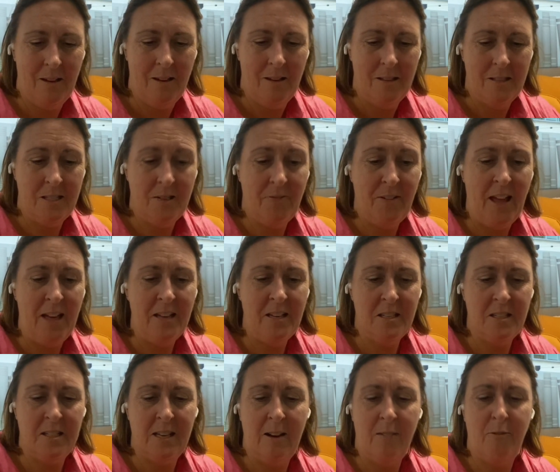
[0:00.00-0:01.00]
Savannah
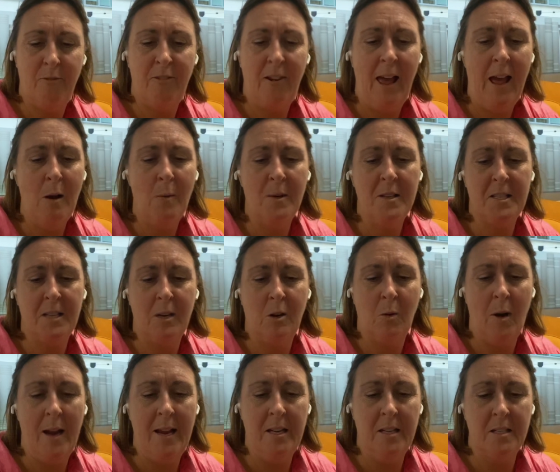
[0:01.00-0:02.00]
said, flowers are
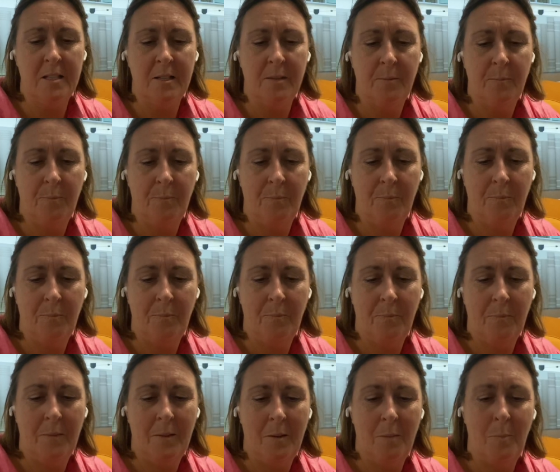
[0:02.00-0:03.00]
great,
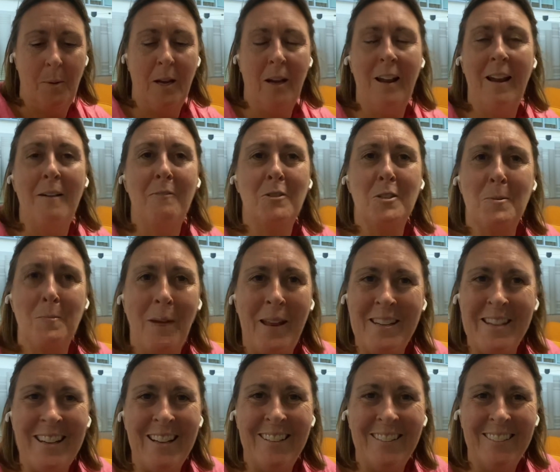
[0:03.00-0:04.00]
but love is
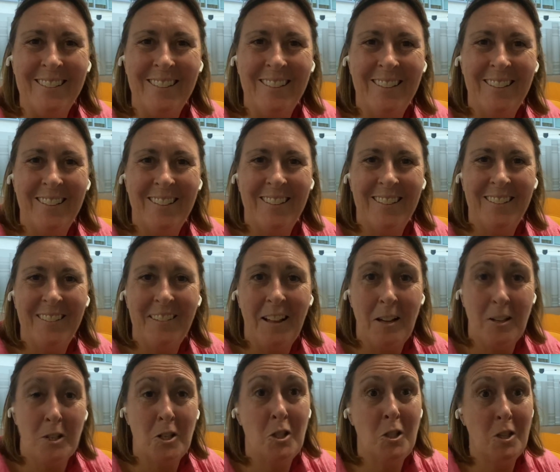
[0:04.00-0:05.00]
better.
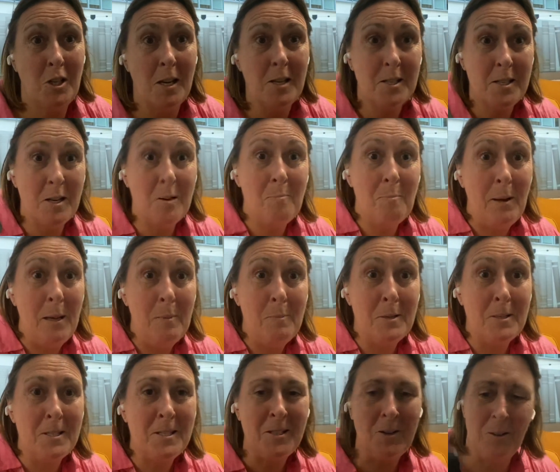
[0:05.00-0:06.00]
That's Justin
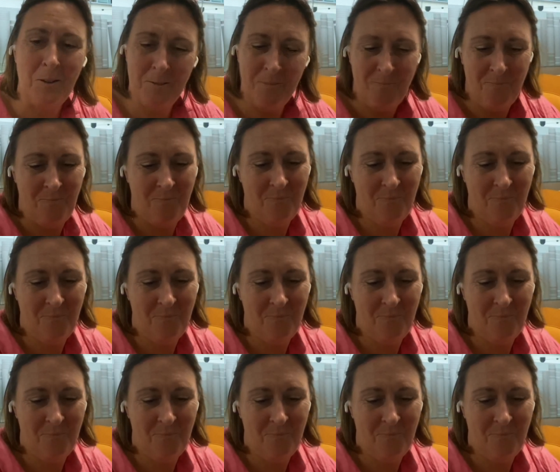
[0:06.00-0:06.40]
Bieber's song.